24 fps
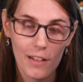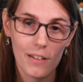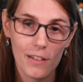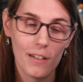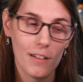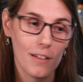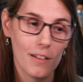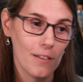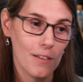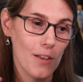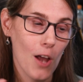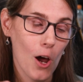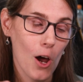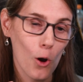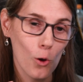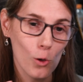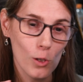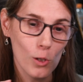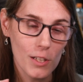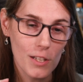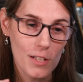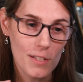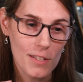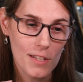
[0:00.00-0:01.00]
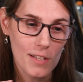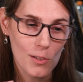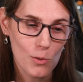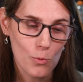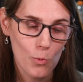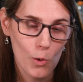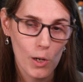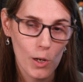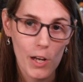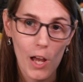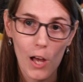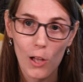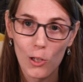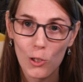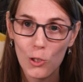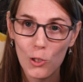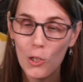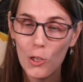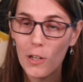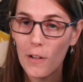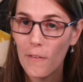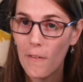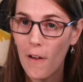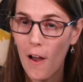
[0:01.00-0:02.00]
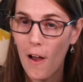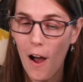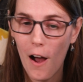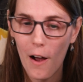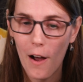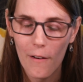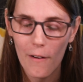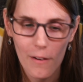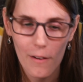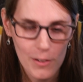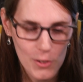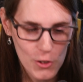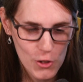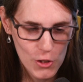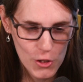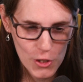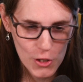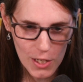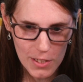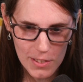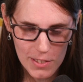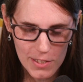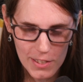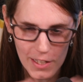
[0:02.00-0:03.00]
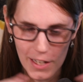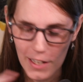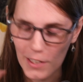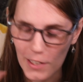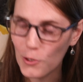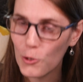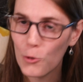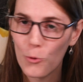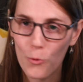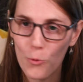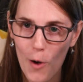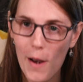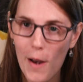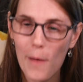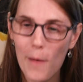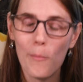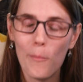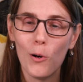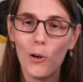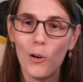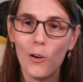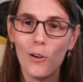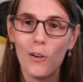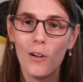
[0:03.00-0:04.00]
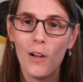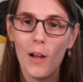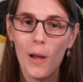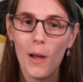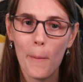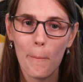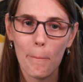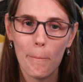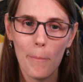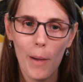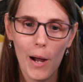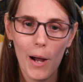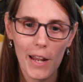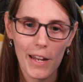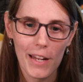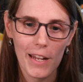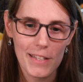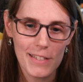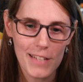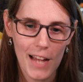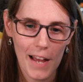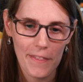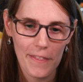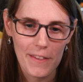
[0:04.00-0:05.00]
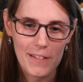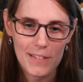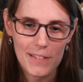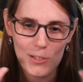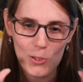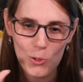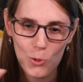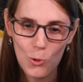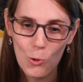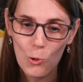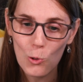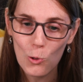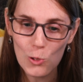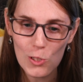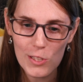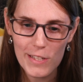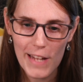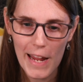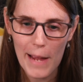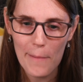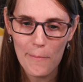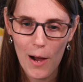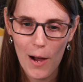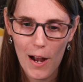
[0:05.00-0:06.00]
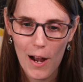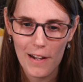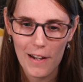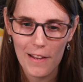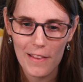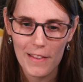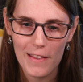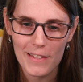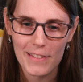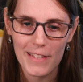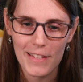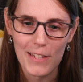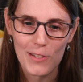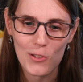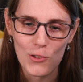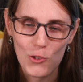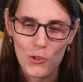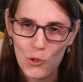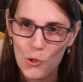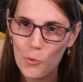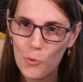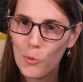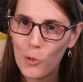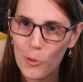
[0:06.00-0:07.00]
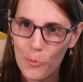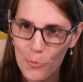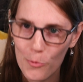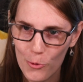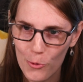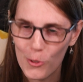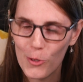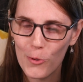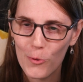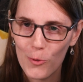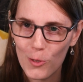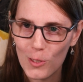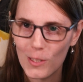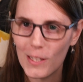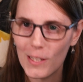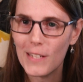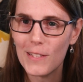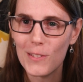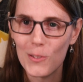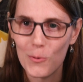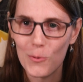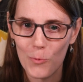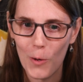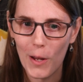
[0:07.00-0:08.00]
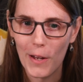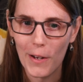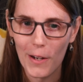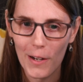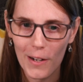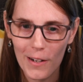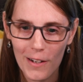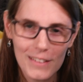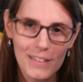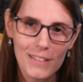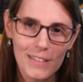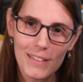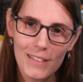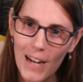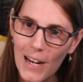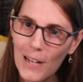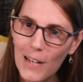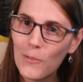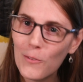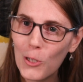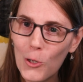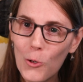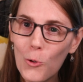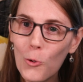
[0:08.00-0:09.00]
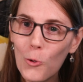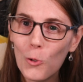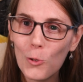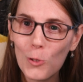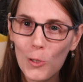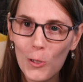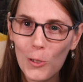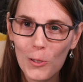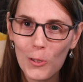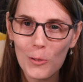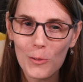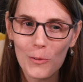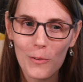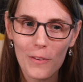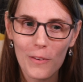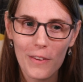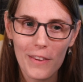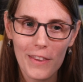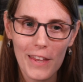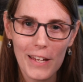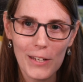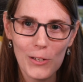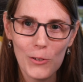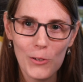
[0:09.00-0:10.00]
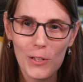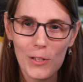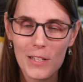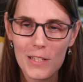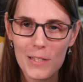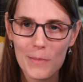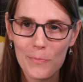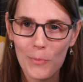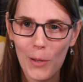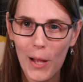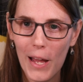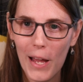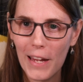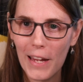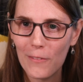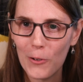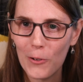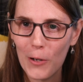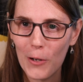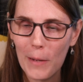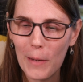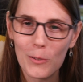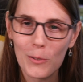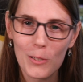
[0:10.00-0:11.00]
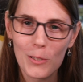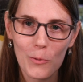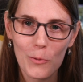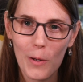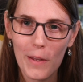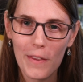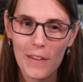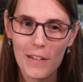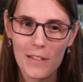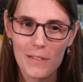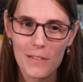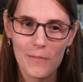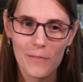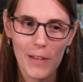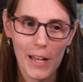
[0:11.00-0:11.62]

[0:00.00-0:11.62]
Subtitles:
Not only does this one look just incredible, but it's got this cool stamp on it that says super pre-release winner. Kind of a cool little thing you can display if you're able to win this event.